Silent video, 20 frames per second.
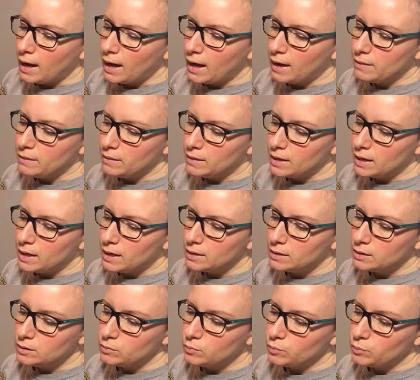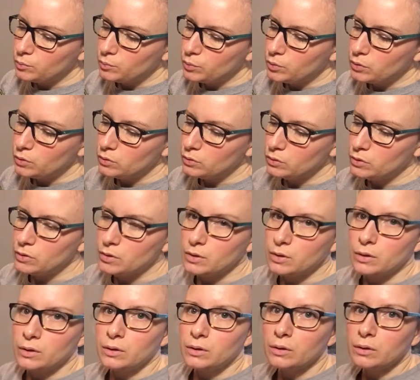and then put
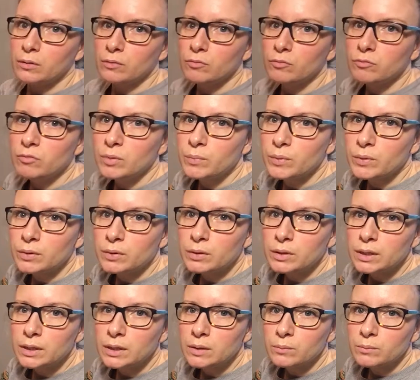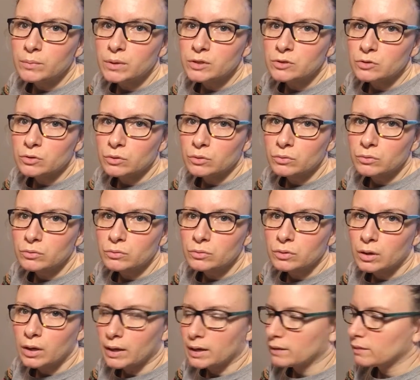the ribbon in the middle
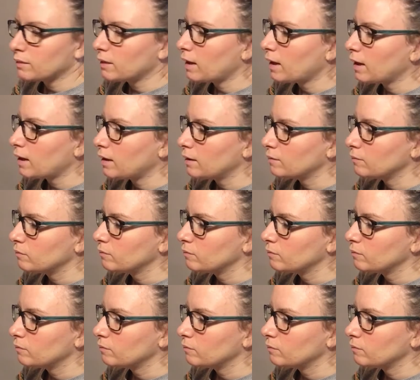like that,